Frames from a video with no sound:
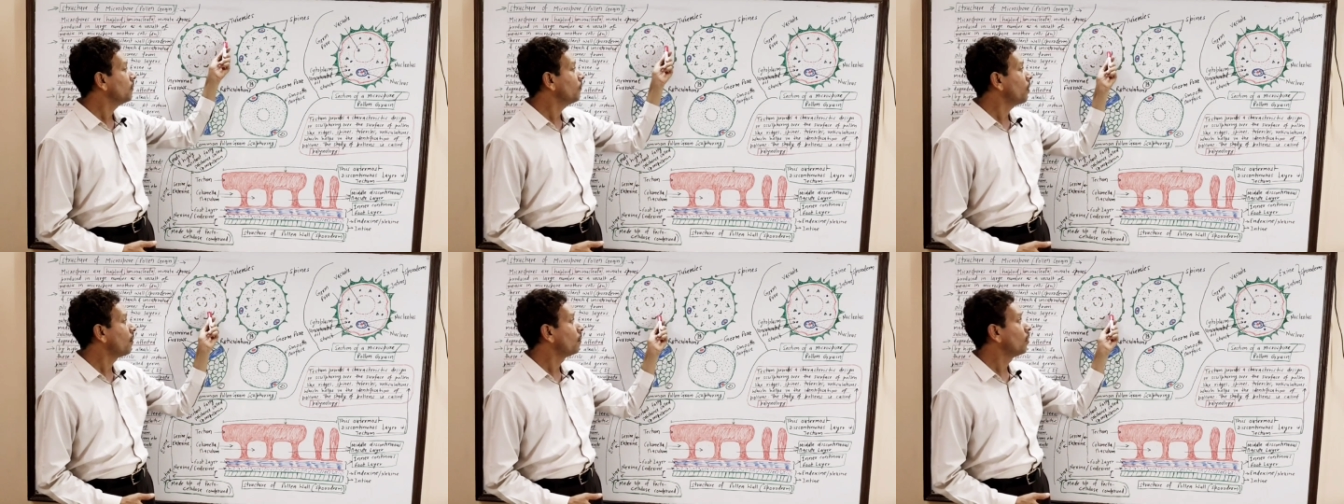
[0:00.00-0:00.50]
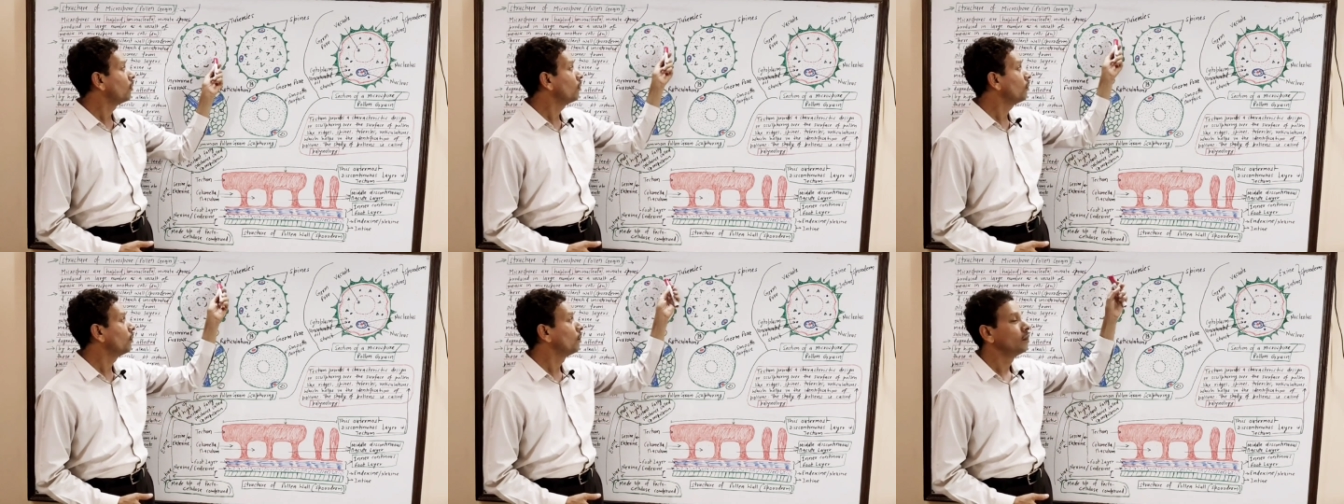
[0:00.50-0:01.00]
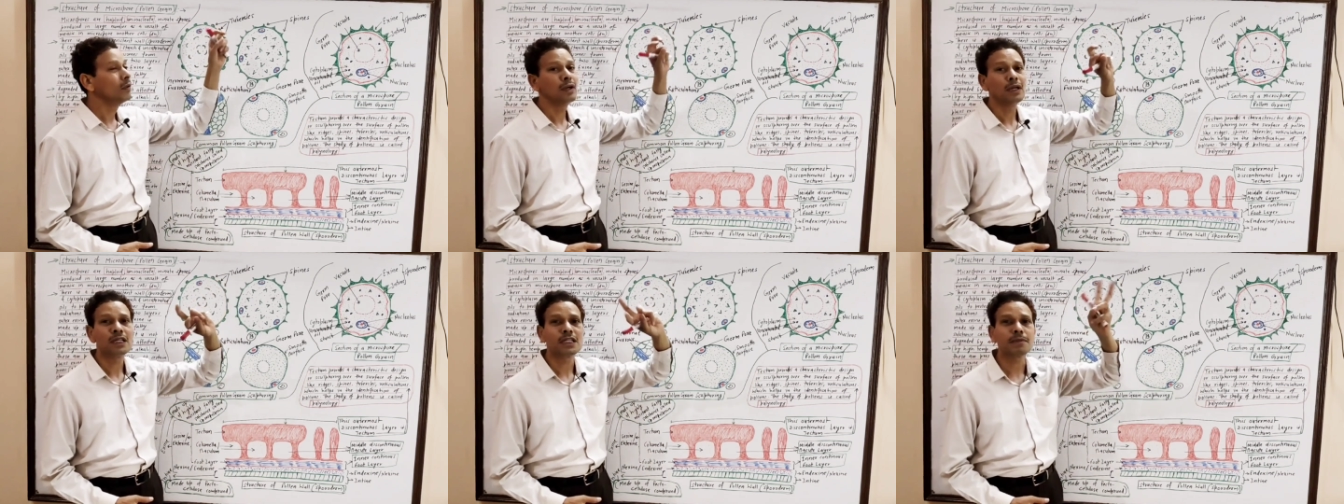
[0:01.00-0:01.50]
the form of
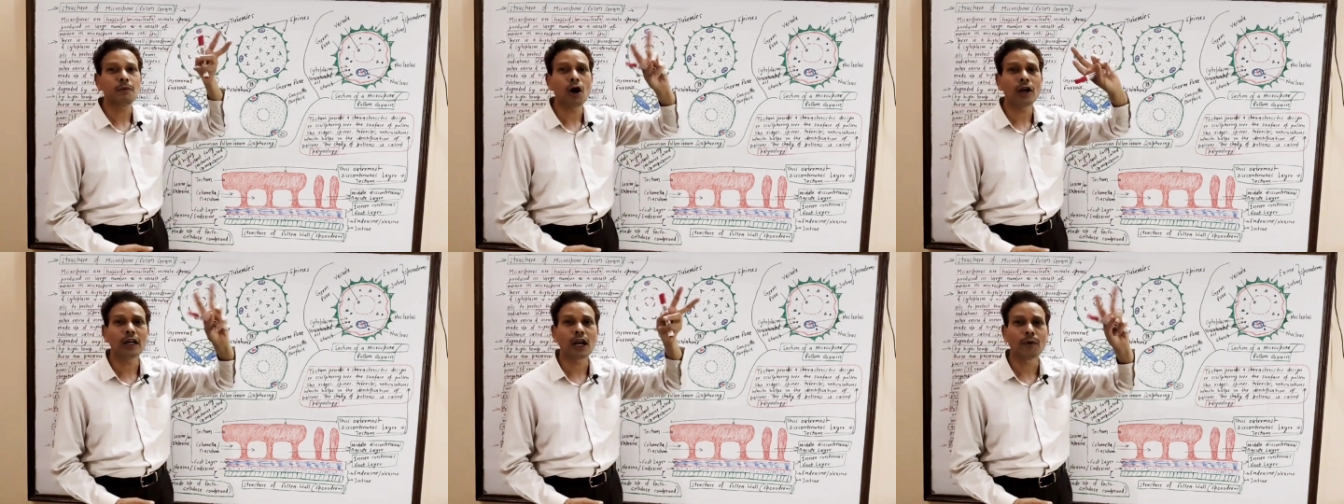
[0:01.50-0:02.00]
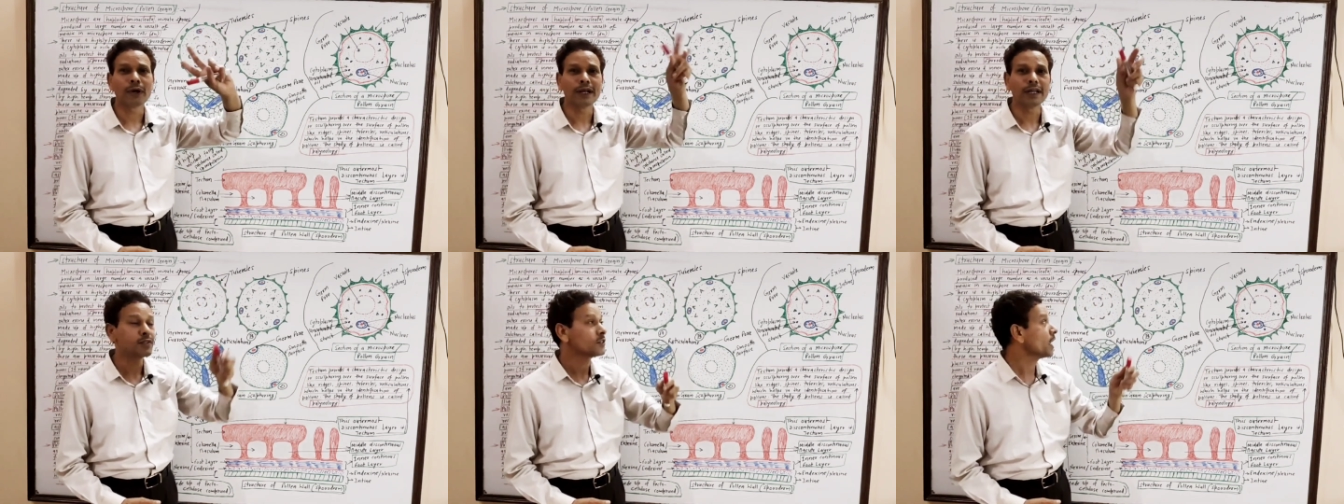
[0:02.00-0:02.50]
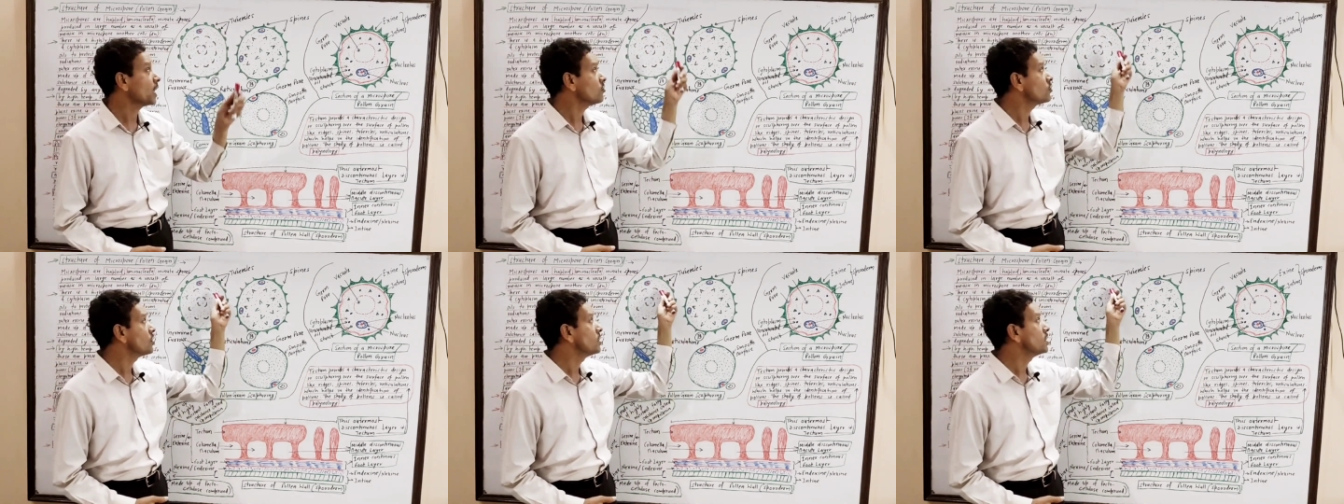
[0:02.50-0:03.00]
small rounded
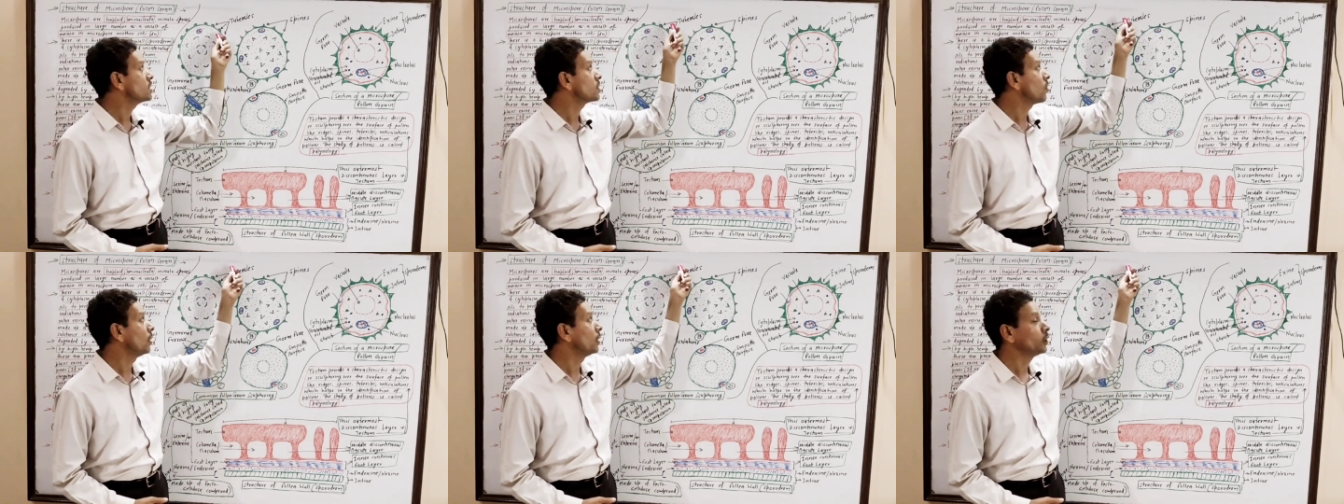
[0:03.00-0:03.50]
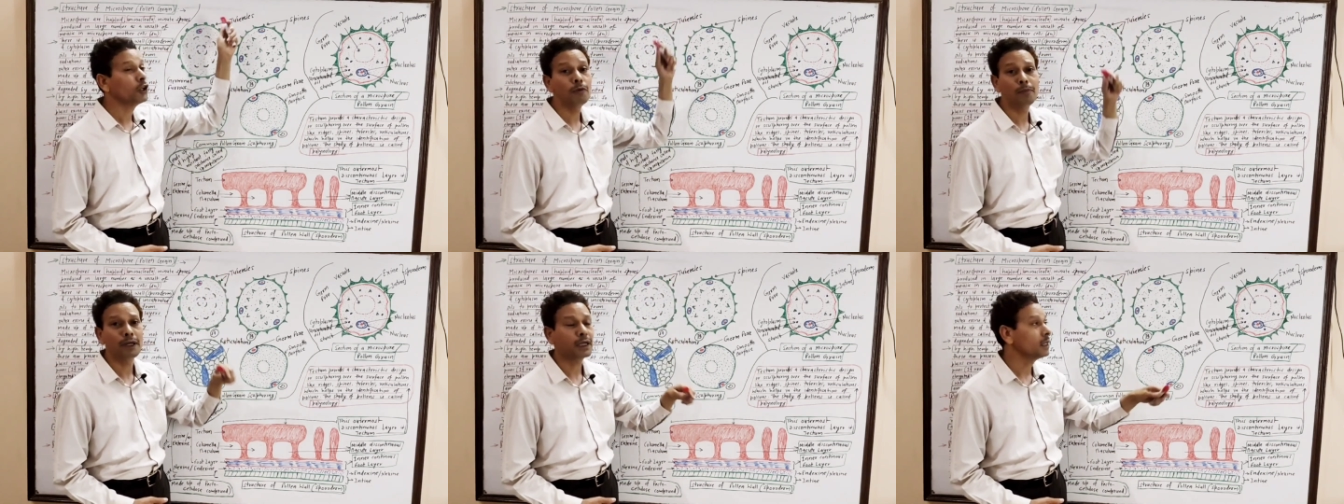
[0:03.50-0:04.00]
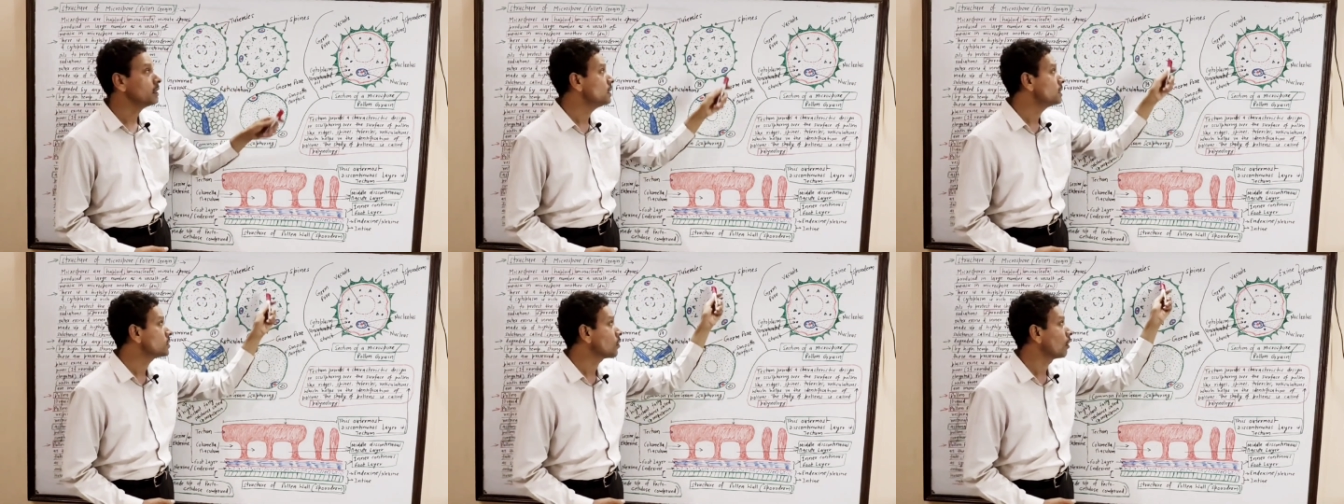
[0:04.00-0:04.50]
structures called
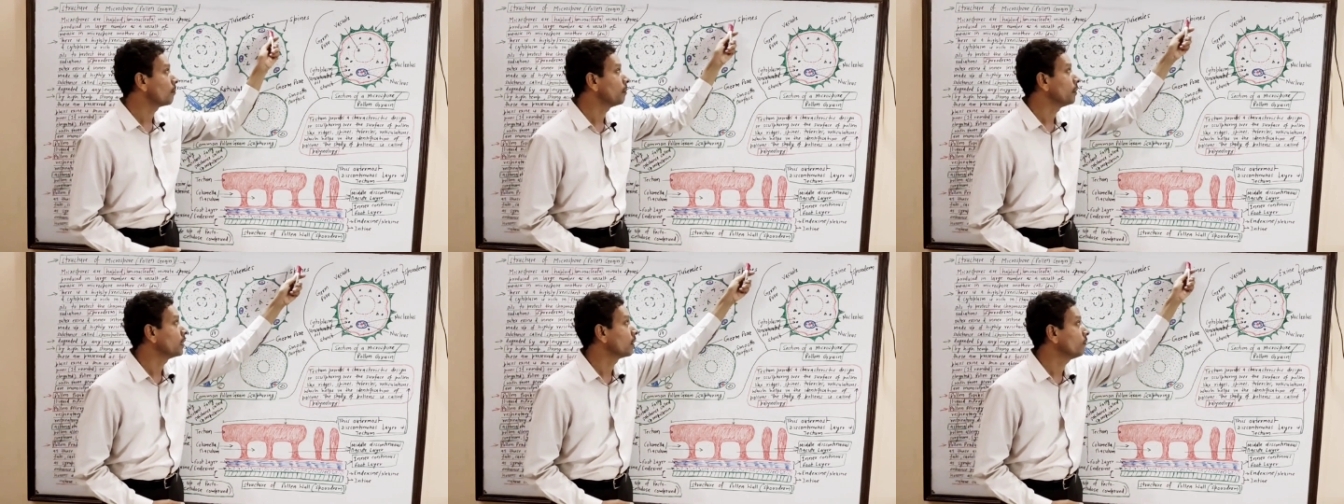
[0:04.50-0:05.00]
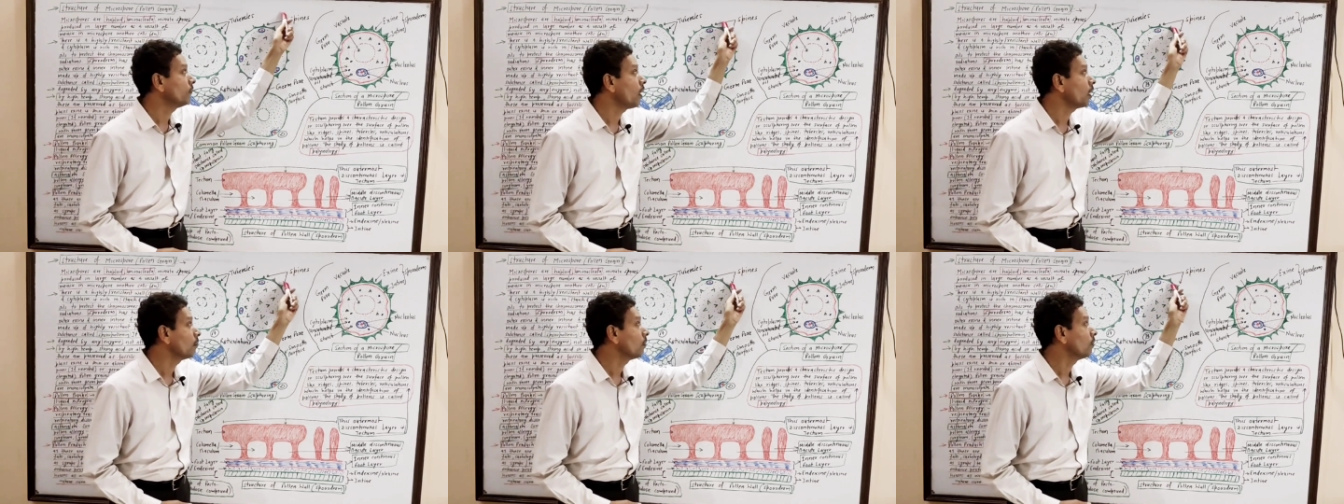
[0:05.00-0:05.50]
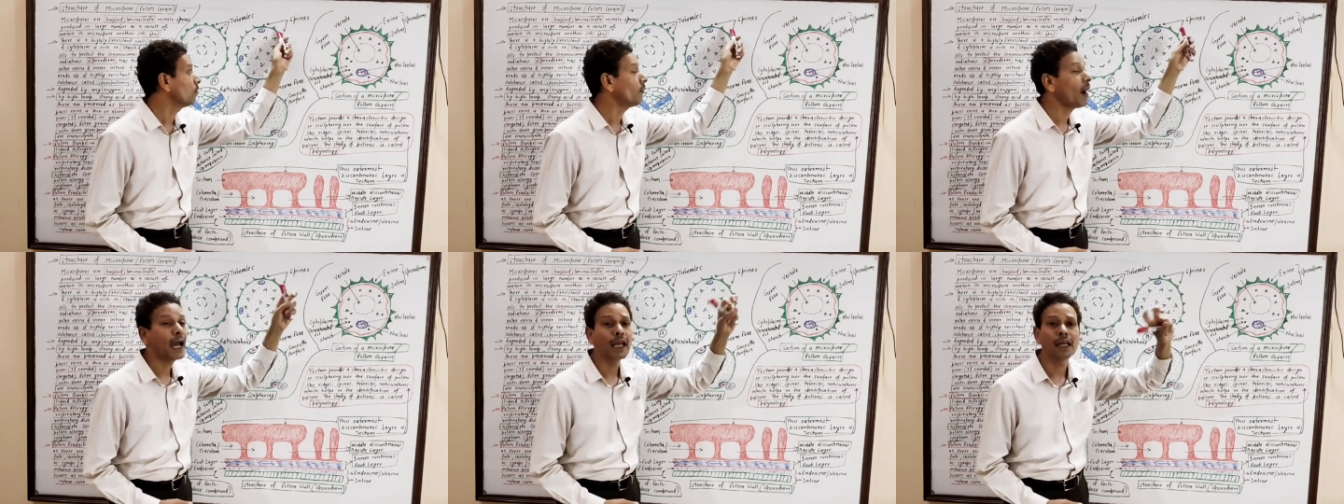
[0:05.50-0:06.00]
tubercles, or maybe in the form of
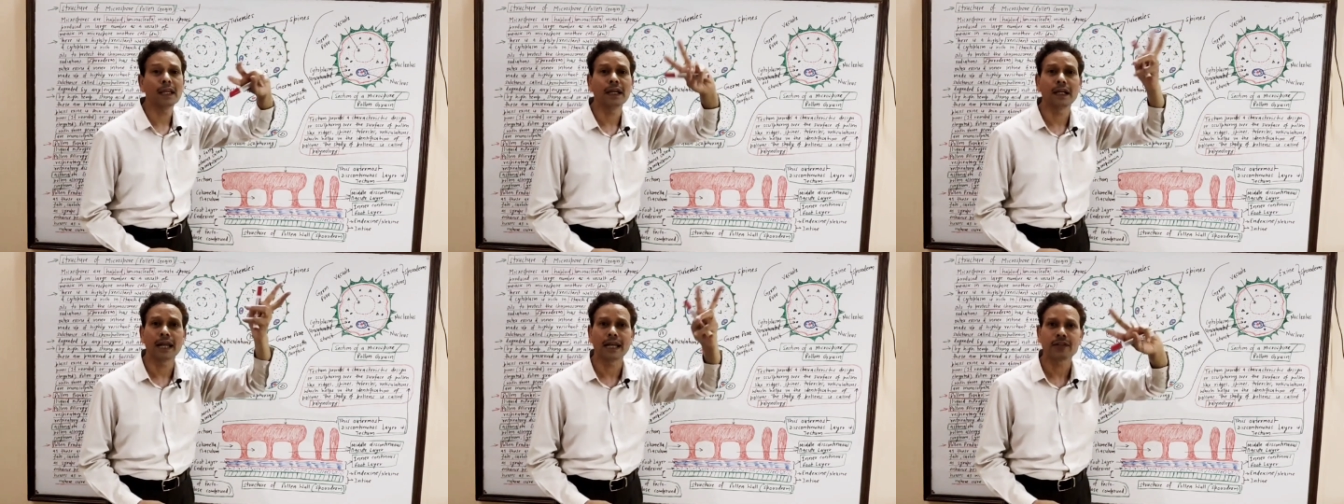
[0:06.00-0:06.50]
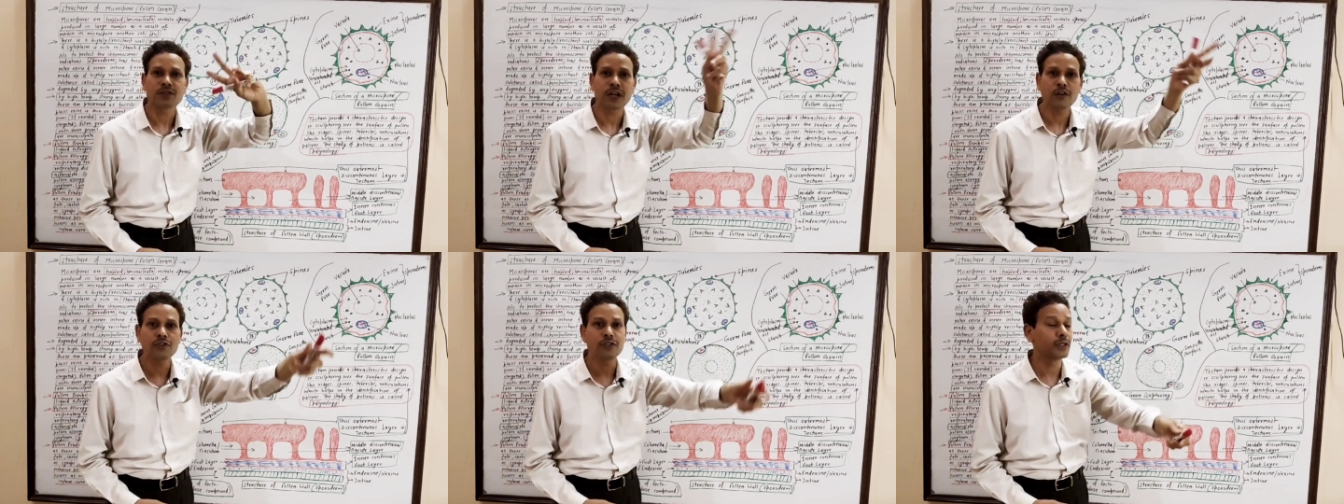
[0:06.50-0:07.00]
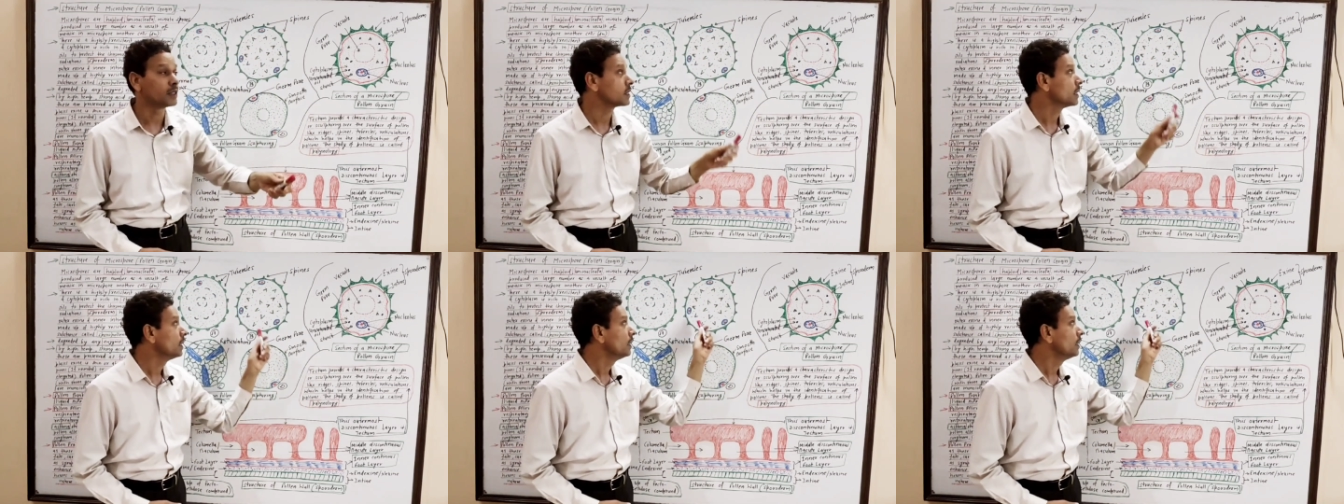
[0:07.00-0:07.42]
fine needle-like structures.